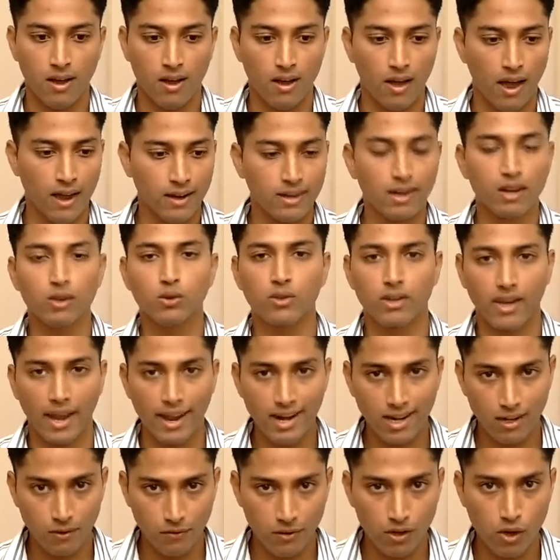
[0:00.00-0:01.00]
I'll tell you the
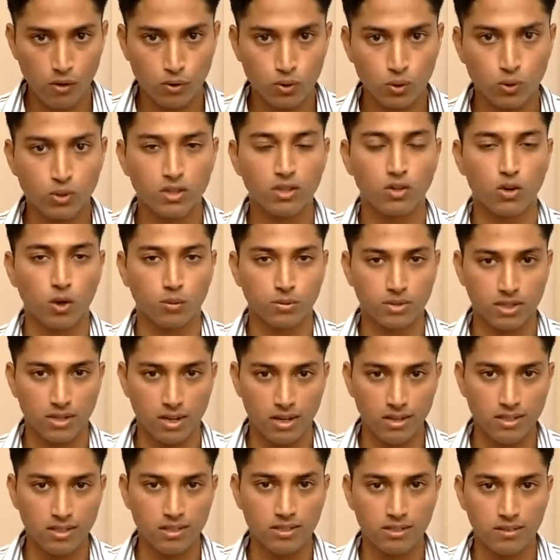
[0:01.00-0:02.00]
right way of choosing an
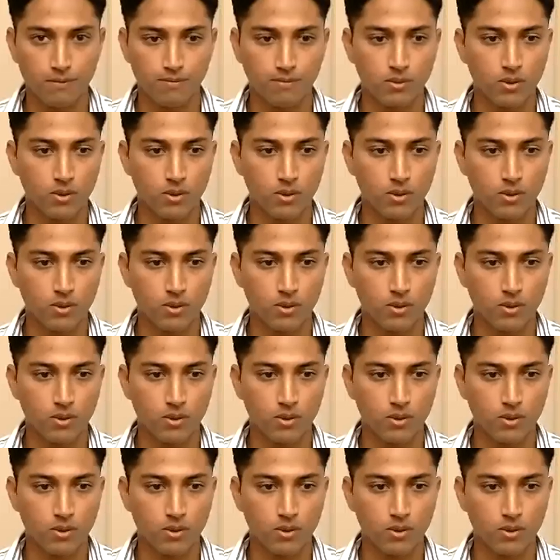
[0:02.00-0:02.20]
optional is,